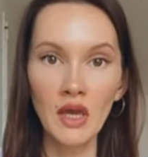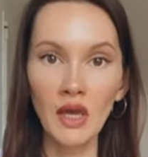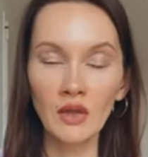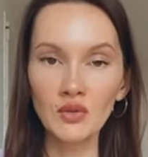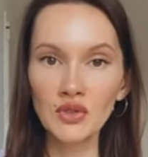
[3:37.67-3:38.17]

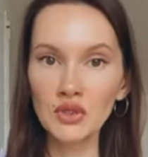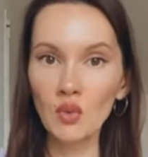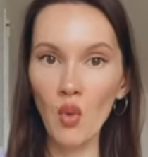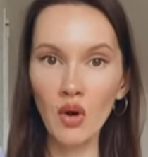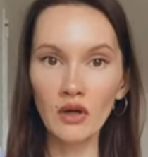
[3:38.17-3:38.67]
and you just
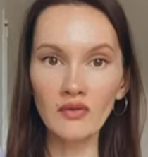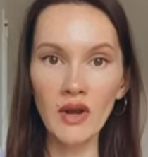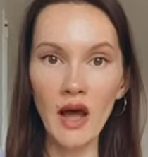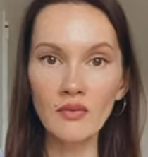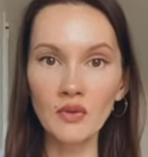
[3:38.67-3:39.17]
walk
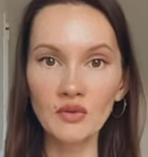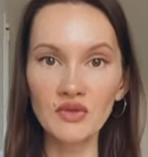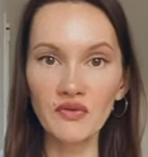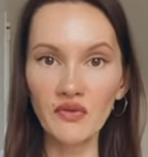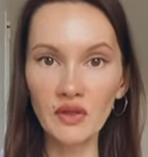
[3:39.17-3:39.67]
around
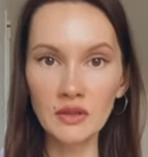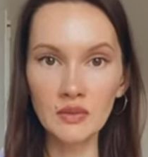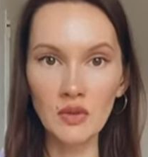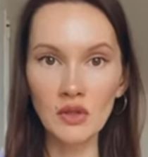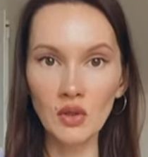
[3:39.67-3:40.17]
those
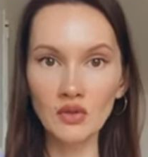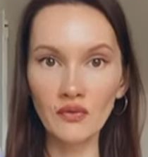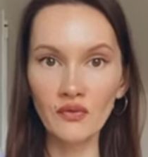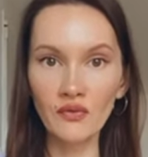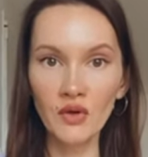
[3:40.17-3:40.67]
fields with a lot
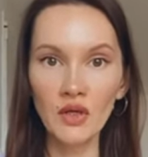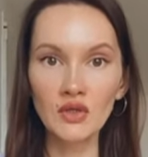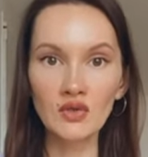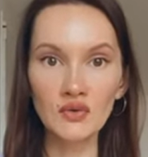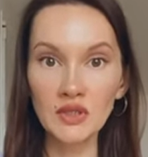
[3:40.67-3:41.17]
of
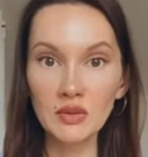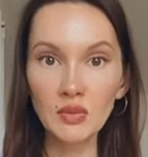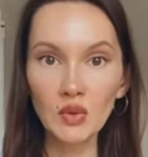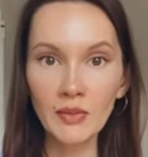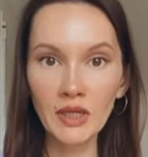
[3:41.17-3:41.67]
trees
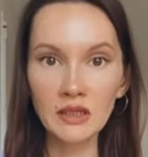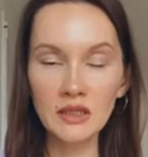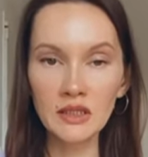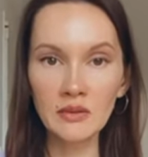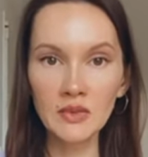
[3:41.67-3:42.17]
blooming at the
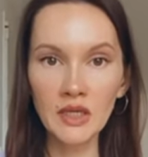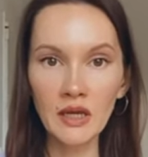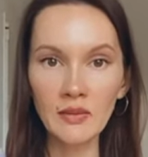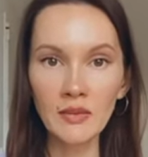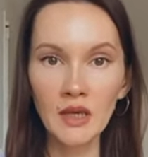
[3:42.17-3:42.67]
same
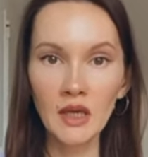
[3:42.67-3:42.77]
time.